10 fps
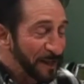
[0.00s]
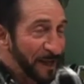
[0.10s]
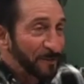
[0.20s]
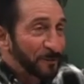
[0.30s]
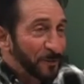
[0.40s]

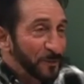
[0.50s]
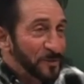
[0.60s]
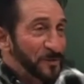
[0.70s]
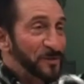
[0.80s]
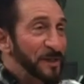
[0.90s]
And the
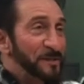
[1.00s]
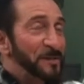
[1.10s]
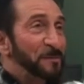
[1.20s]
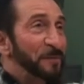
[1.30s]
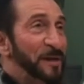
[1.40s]
rules just get
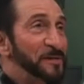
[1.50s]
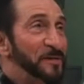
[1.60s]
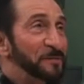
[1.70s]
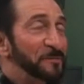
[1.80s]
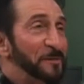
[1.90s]
to the
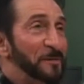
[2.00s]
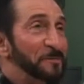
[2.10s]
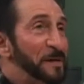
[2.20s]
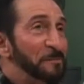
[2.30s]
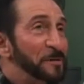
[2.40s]
place
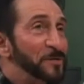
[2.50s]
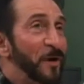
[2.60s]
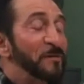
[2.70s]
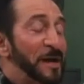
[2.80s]
of being bizarre.